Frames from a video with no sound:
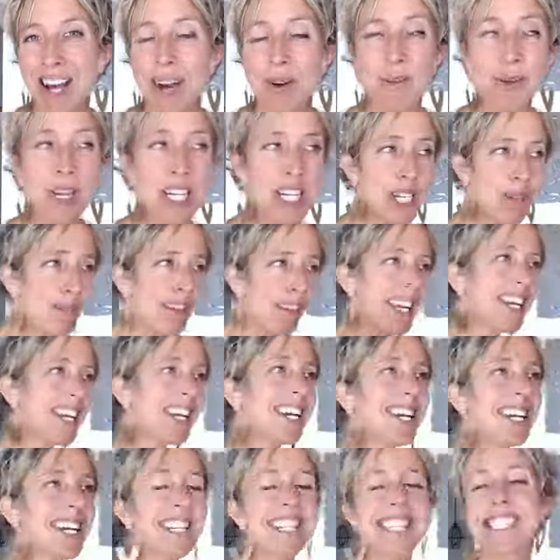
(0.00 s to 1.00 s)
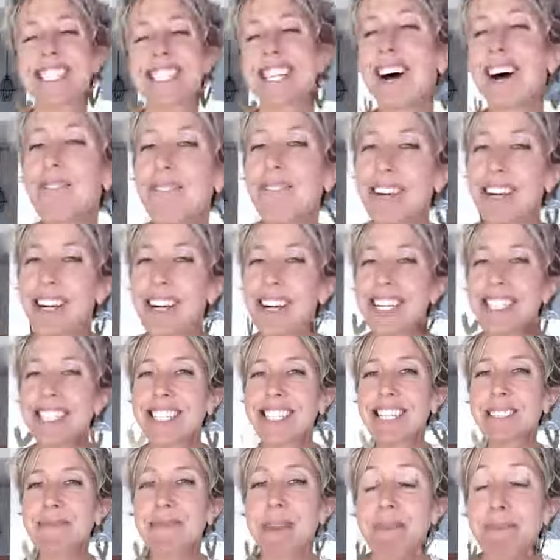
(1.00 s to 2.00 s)
Wish me a good summer.
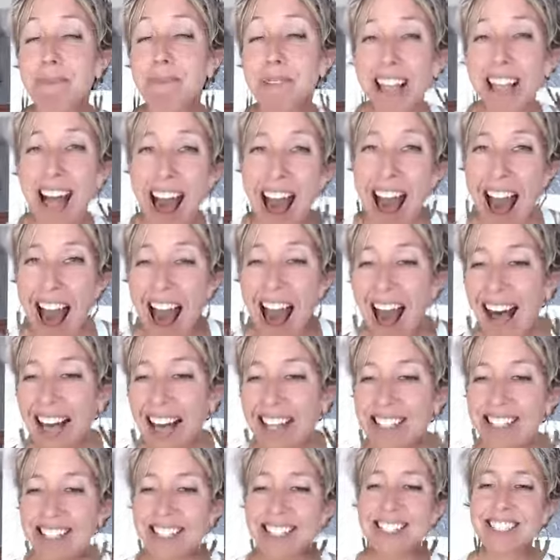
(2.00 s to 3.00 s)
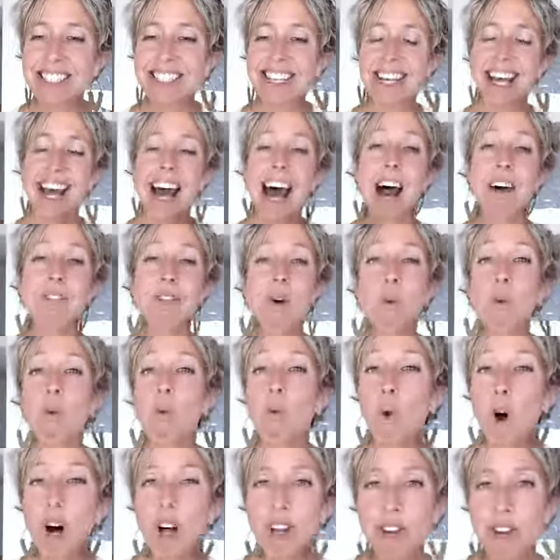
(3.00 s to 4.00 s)
It's going to be a blast. Have a
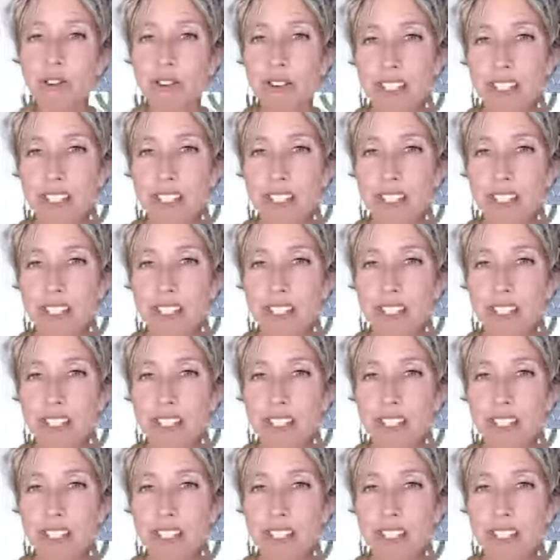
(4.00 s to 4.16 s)
wonderful